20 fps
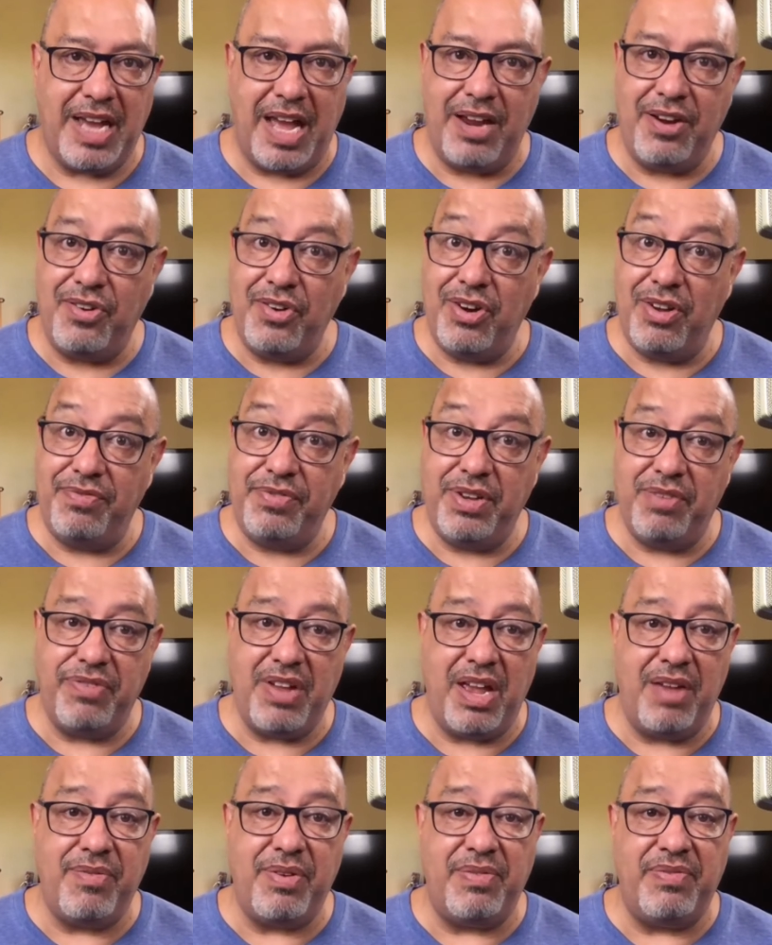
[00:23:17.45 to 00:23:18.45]
I don't know if you've
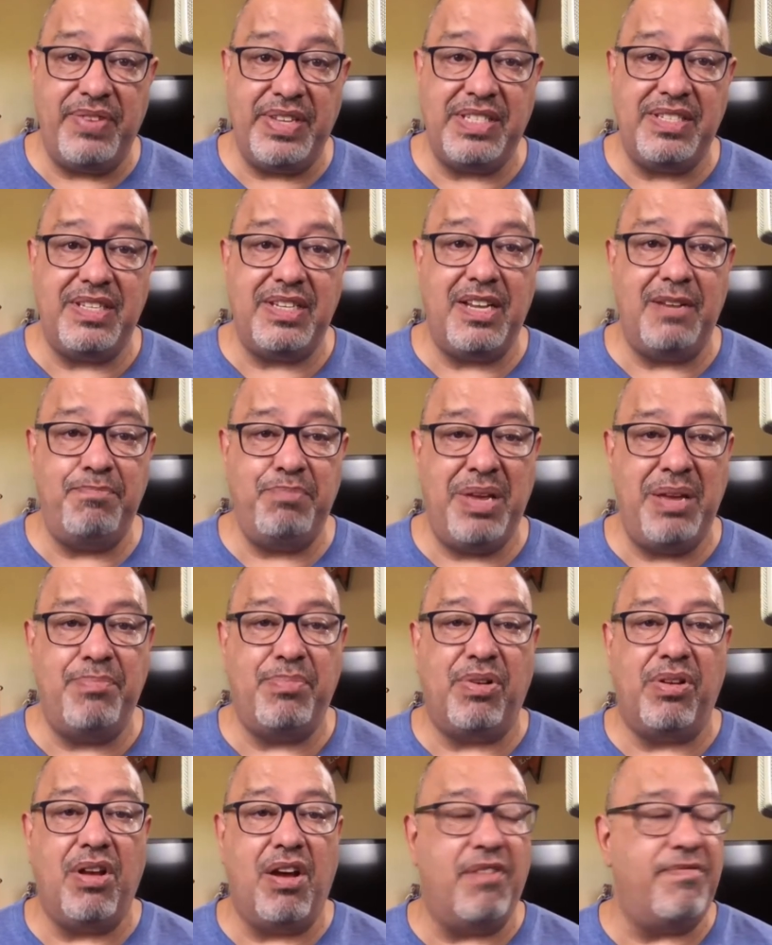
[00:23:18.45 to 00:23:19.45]
ever visited
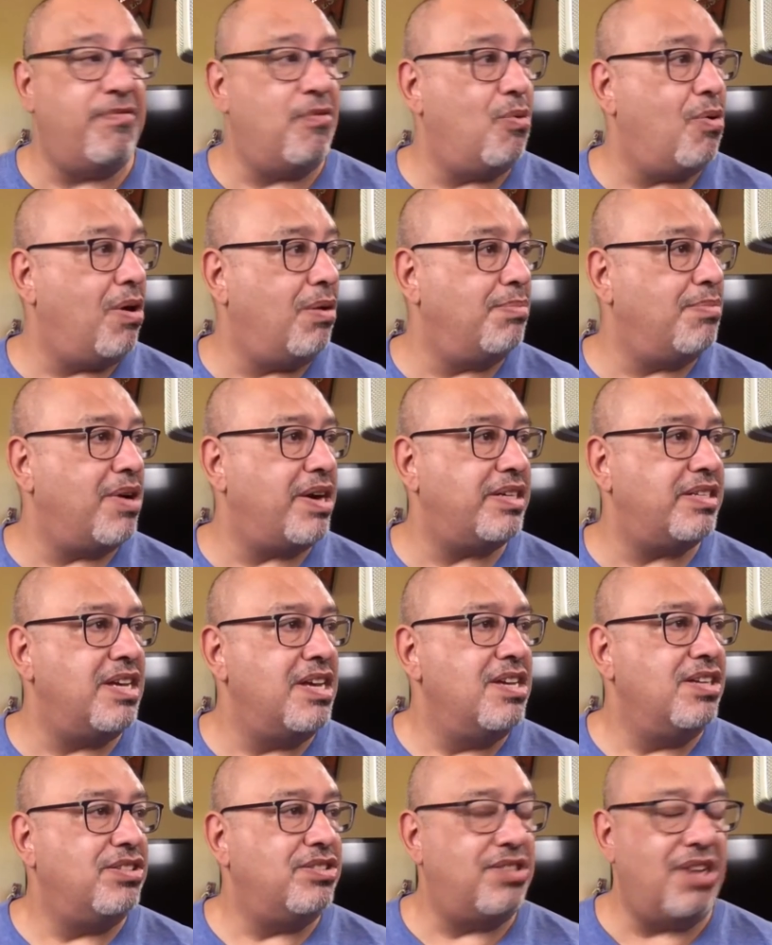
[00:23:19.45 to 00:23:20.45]

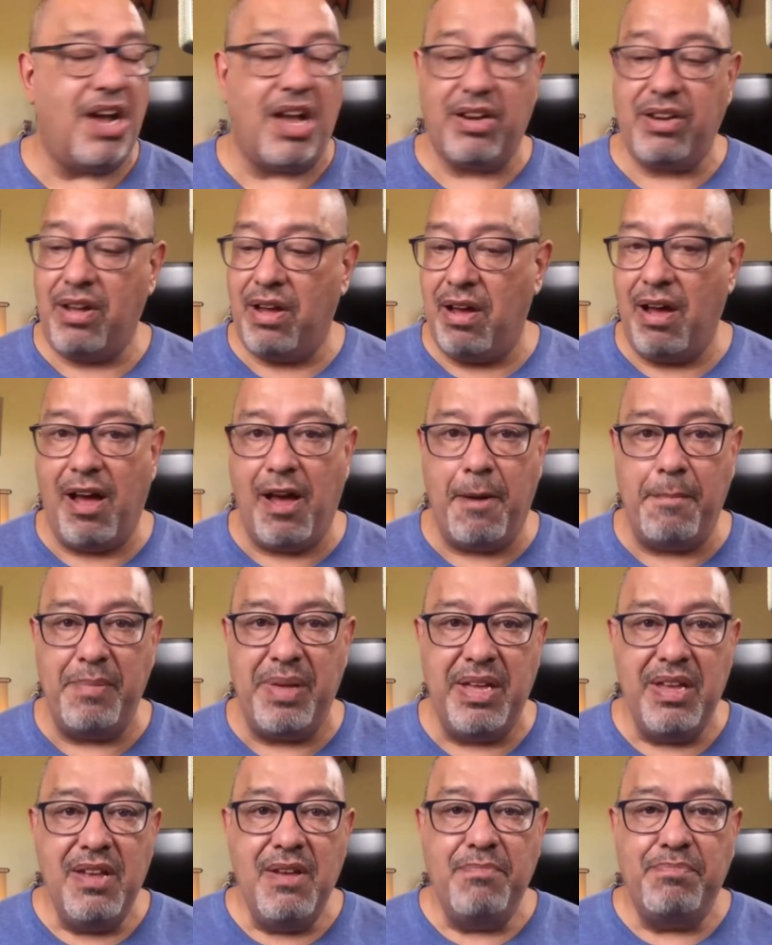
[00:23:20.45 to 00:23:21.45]
peopleofwalmart.com,
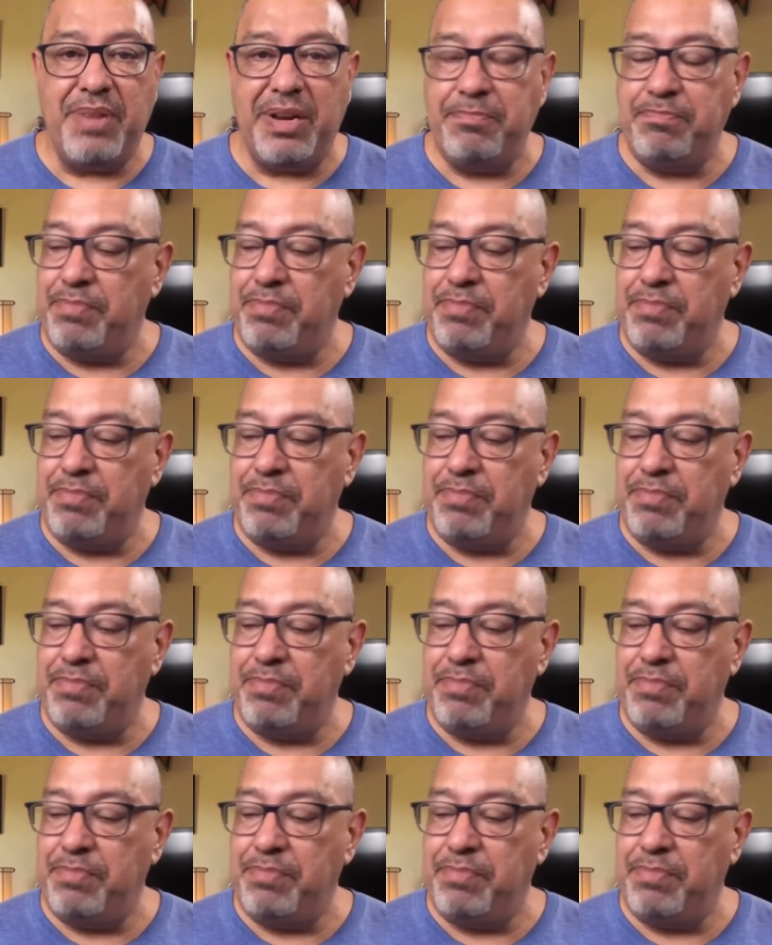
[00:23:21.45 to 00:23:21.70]
but